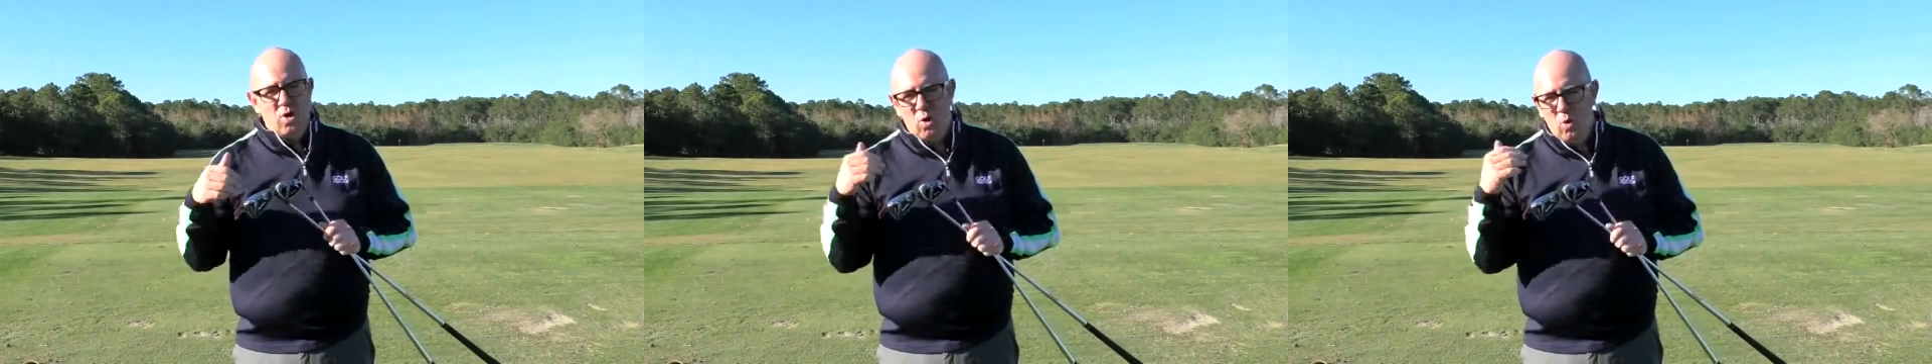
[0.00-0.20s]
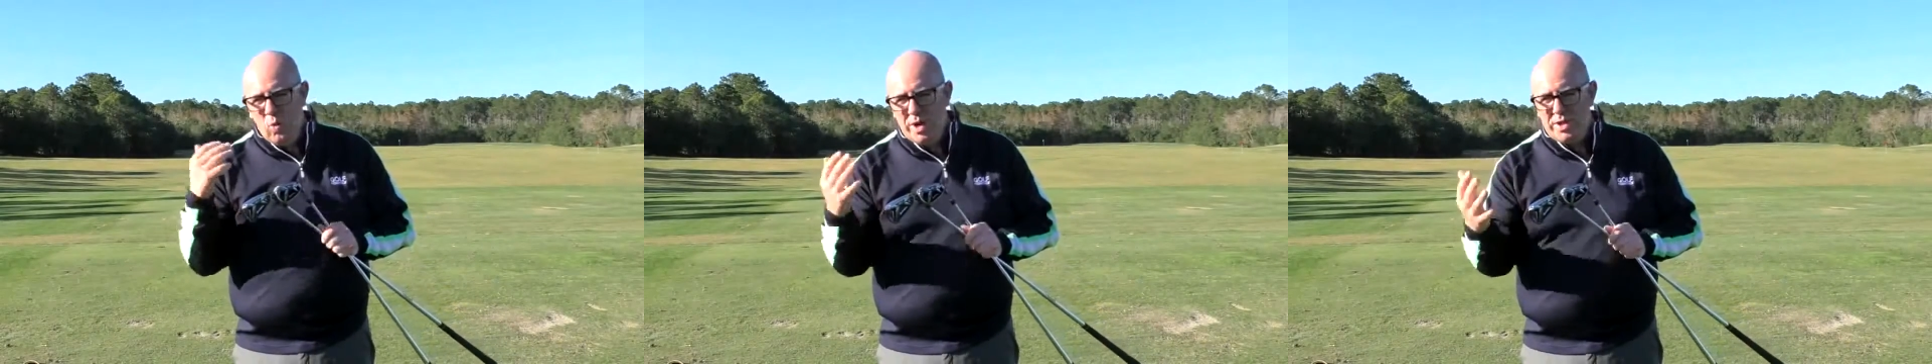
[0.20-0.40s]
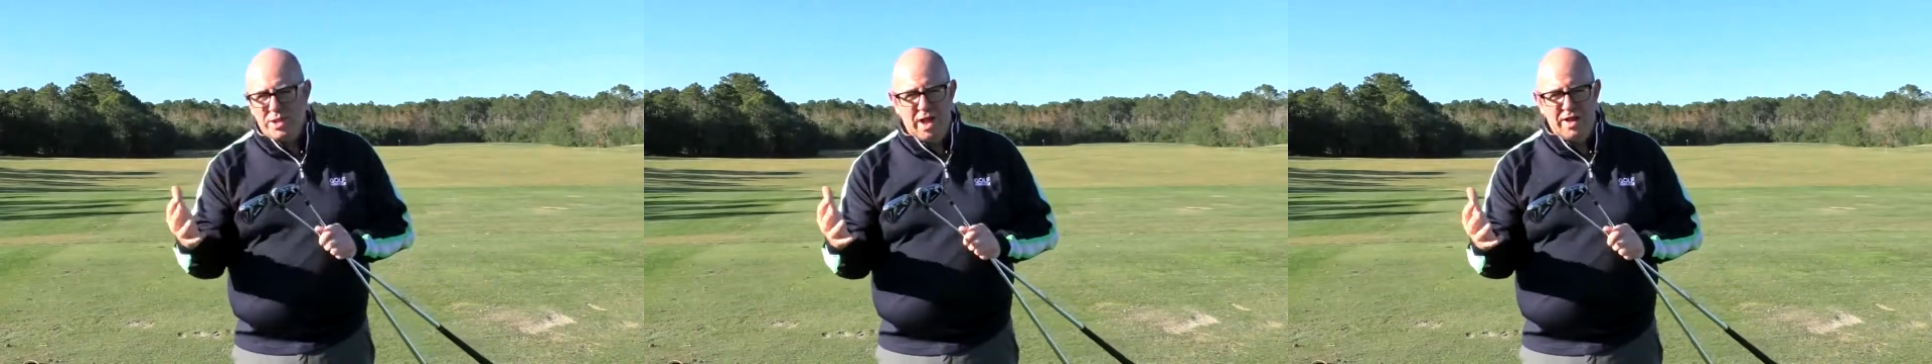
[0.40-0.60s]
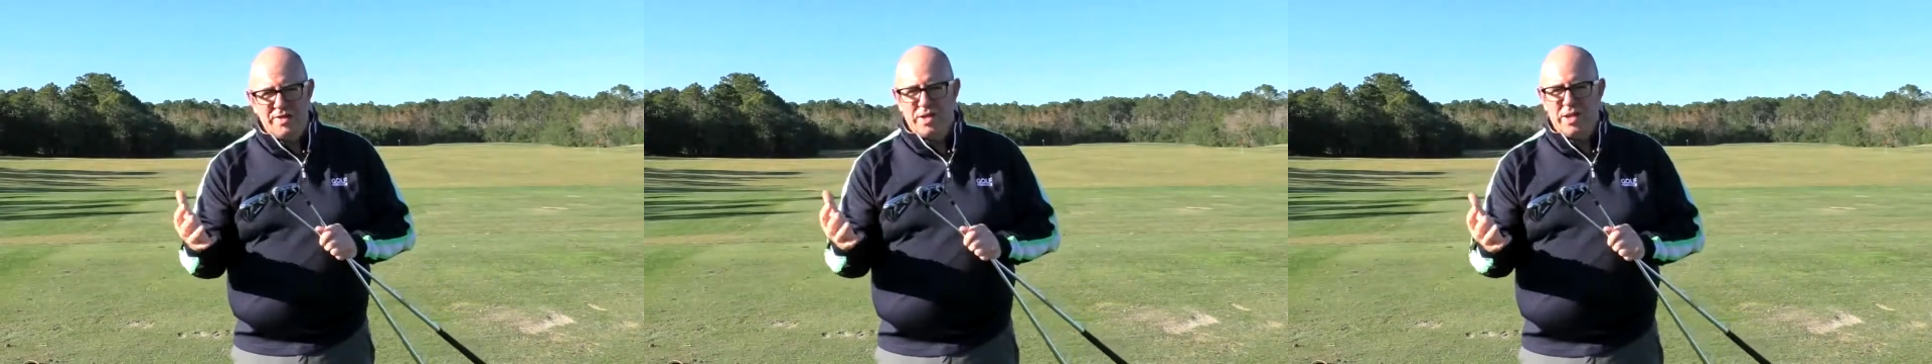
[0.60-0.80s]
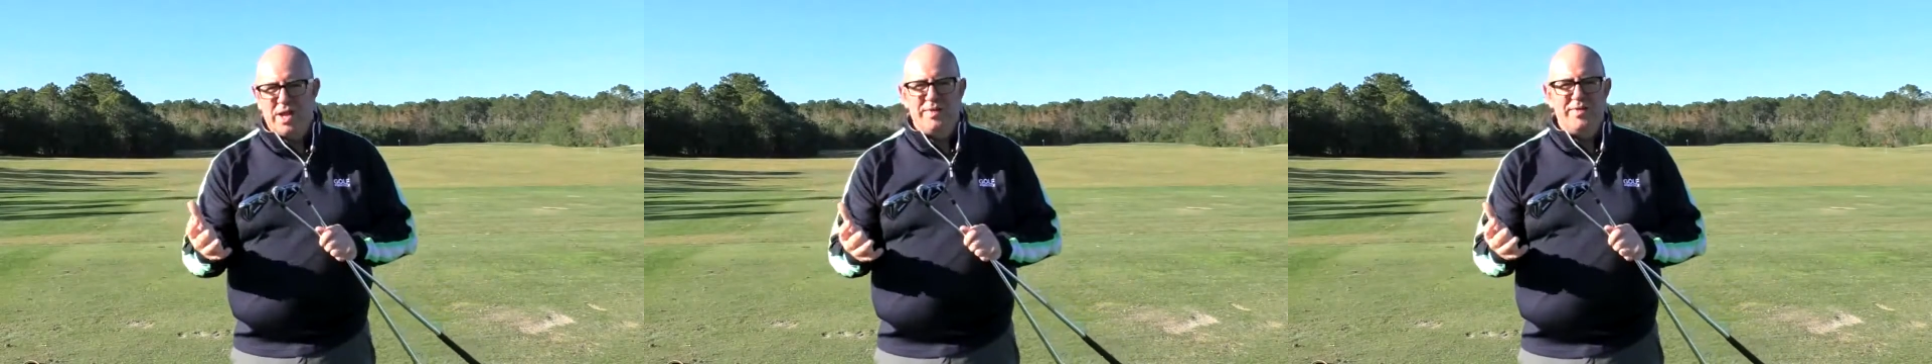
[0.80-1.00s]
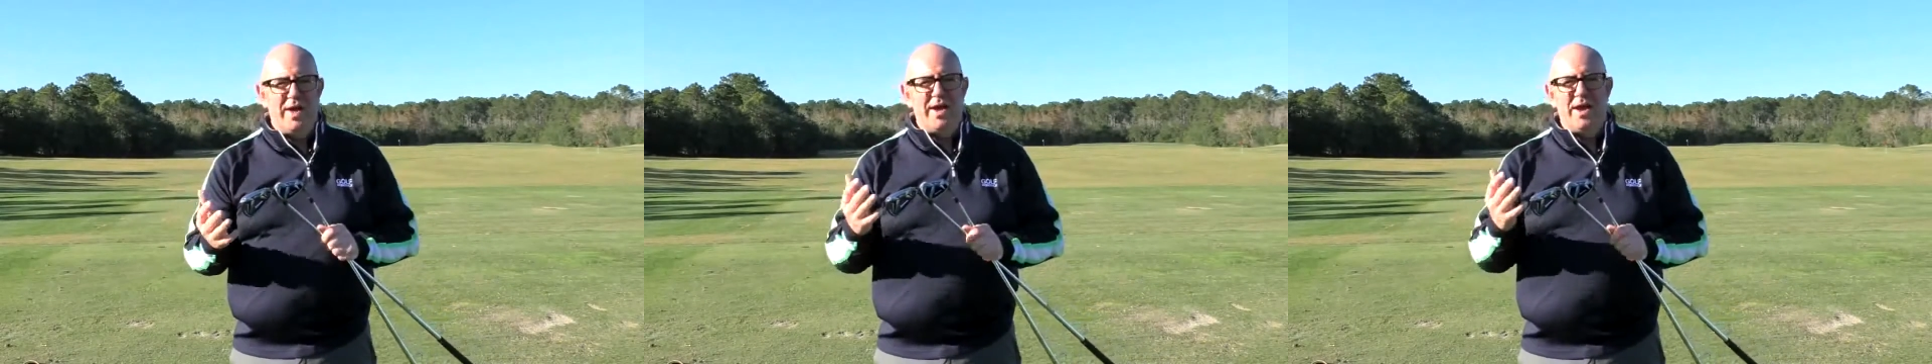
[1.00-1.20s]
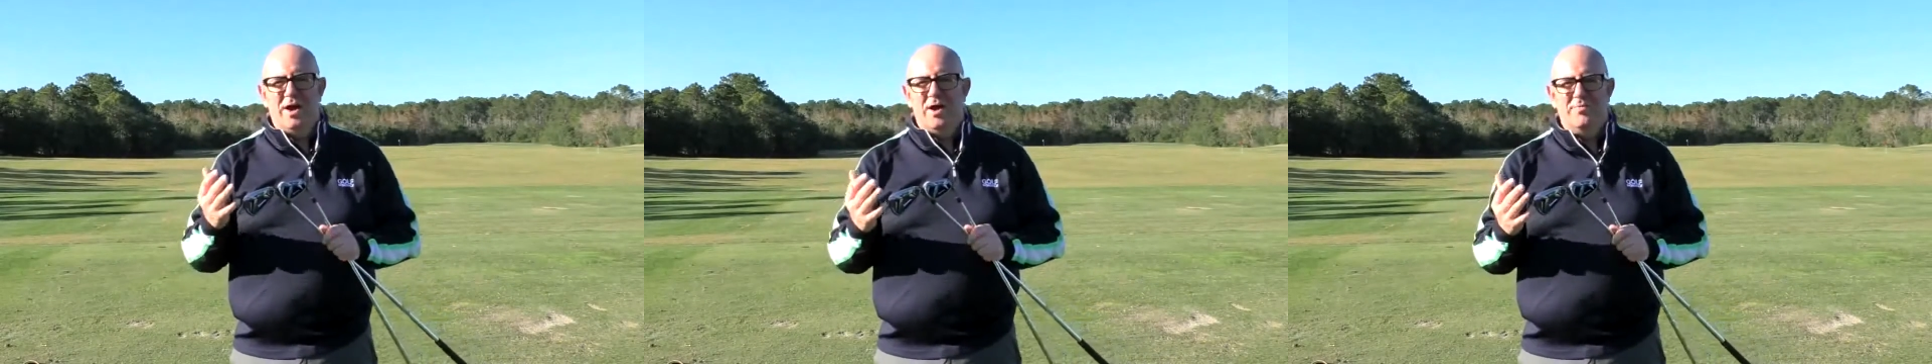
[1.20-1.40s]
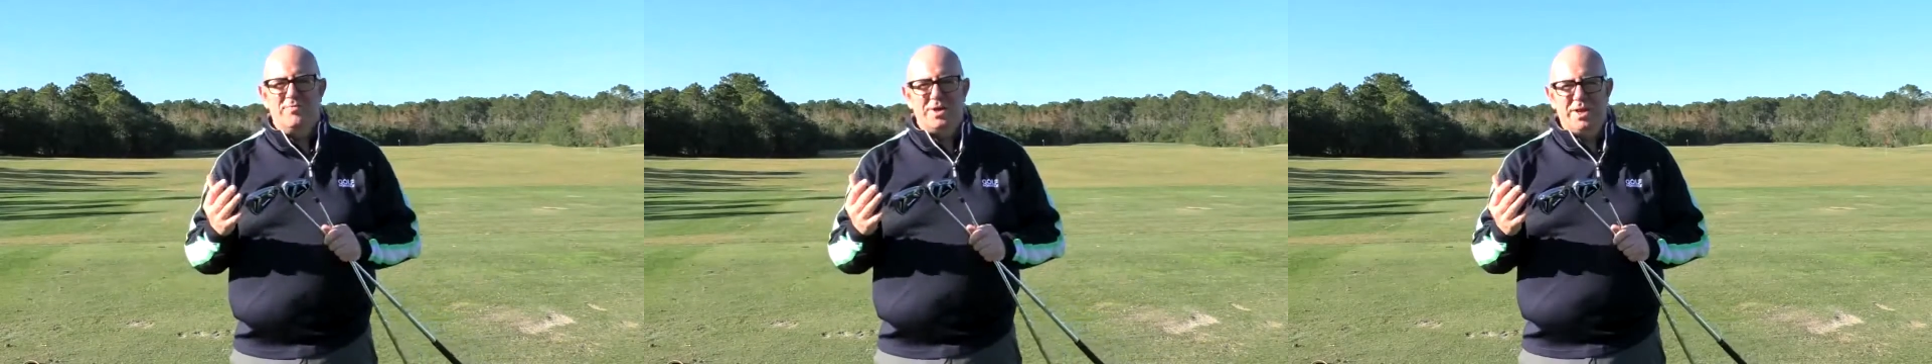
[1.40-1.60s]
always like to say they
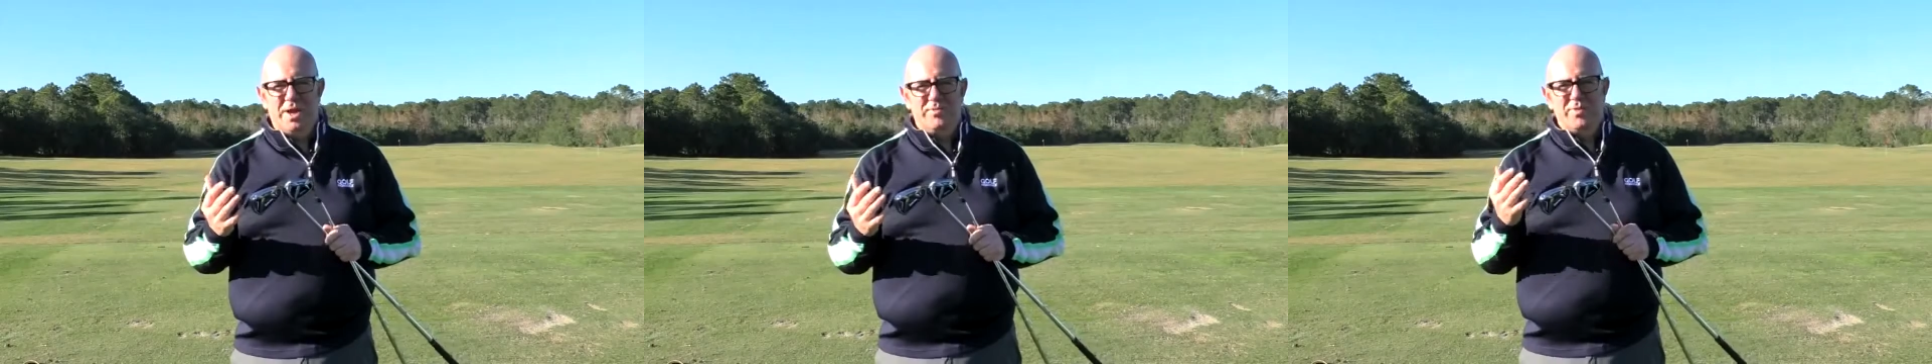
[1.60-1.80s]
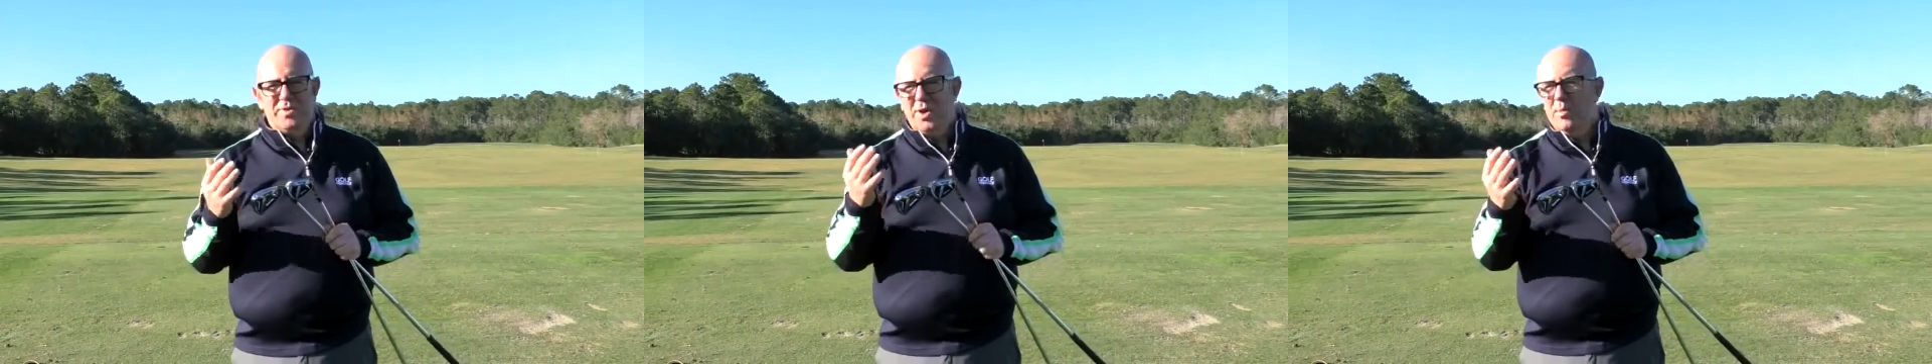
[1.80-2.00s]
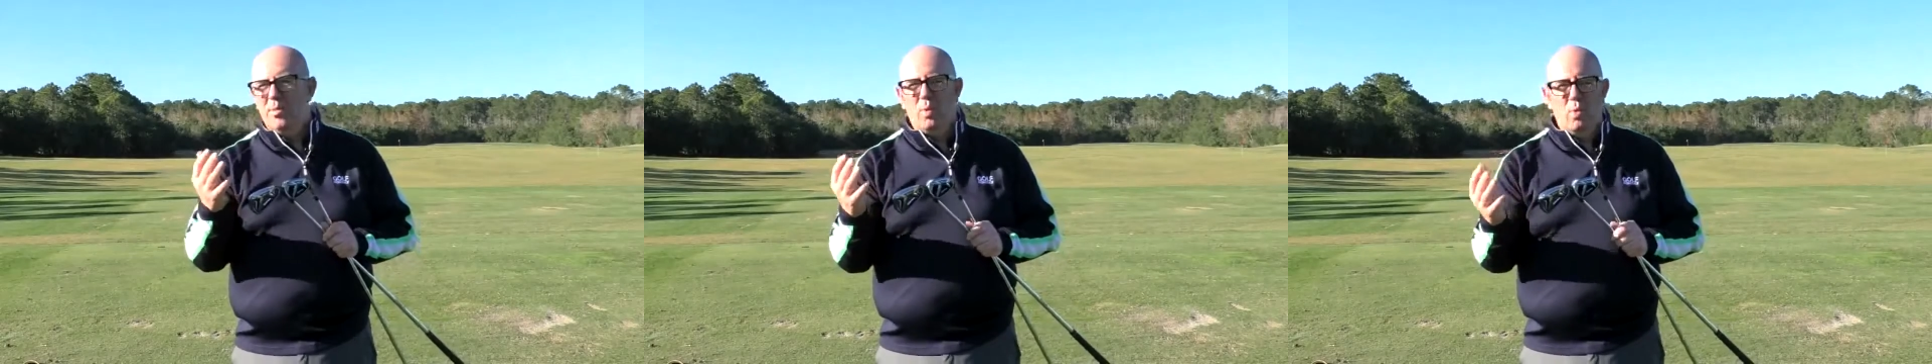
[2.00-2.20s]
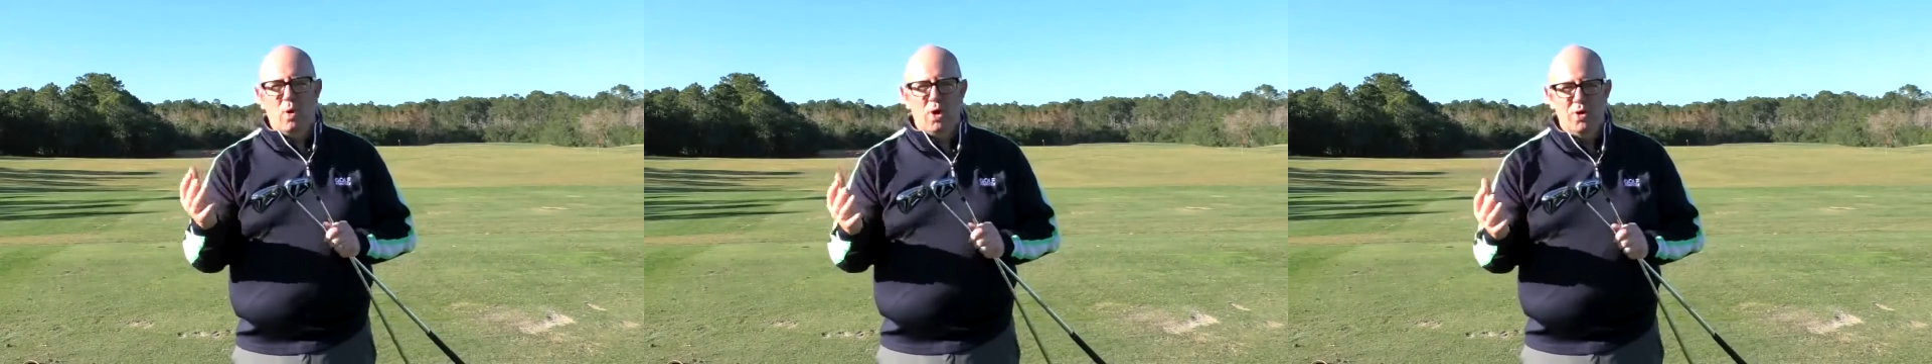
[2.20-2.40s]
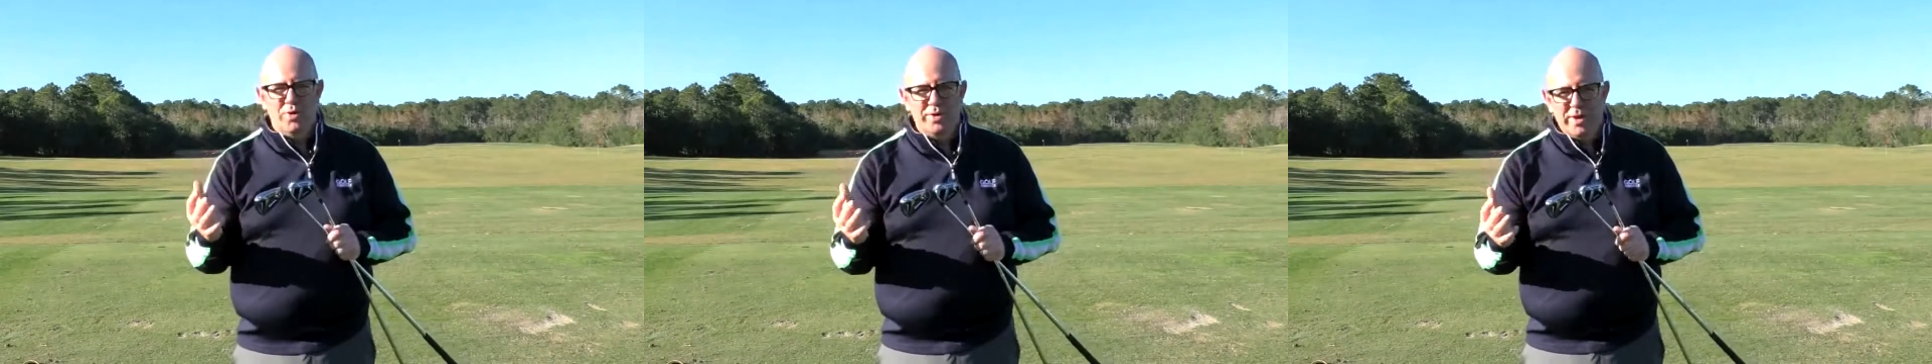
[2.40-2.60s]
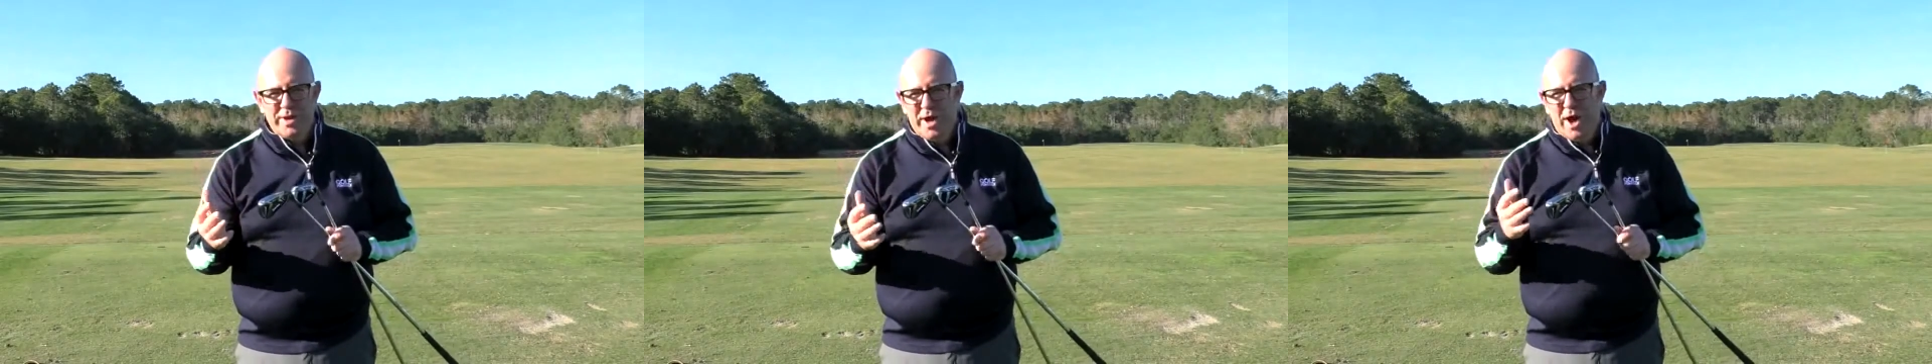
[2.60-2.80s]
are the #1